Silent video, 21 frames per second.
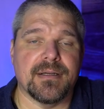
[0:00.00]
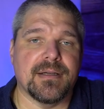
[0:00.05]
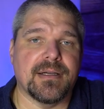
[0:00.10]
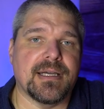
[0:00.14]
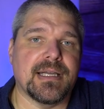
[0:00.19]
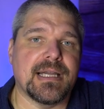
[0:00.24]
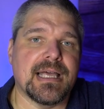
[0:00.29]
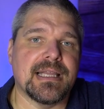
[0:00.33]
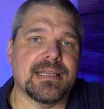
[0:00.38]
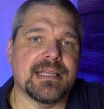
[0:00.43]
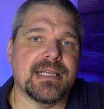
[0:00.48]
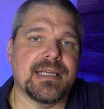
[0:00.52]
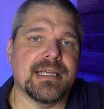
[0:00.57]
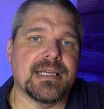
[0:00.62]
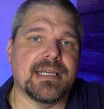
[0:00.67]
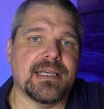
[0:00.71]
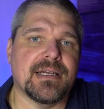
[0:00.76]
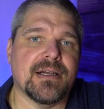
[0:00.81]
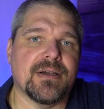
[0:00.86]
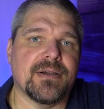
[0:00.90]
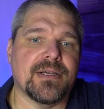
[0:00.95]
And I think,
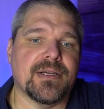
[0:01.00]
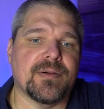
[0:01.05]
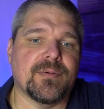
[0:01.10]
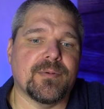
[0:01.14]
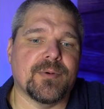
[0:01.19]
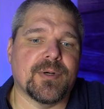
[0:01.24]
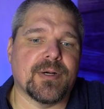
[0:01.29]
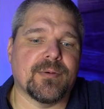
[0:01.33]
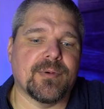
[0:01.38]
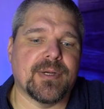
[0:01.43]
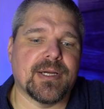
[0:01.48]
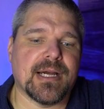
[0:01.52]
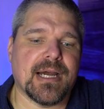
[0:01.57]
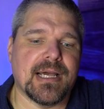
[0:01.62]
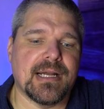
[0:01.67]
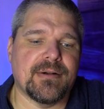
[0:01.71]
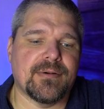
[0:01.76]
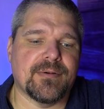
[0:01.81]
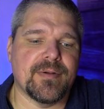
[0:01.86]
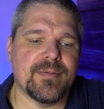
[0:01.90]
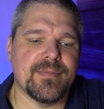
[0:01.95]
you know, we're
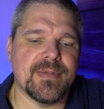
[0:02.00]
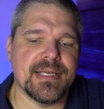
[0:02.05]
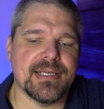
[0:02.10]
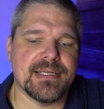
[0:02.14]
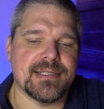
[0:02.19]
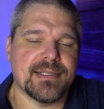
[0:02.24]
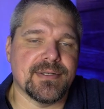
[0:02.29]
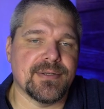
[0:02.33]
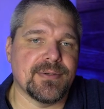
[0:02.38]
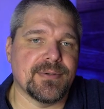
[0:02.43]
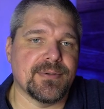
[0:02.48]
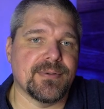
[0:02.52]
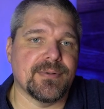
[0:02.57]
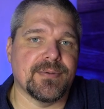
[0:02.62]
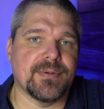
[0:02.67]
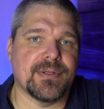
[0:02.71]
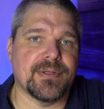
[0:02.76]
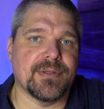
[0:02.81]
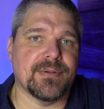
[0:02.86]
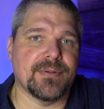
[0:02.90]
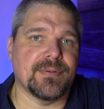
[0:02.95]
kind of remiss
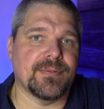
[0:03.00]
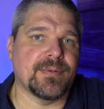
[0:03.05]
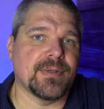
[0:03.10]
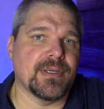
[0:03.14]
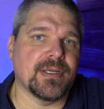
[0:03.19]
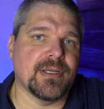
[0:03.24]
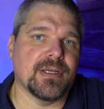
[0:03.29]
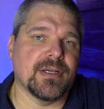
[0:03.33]
to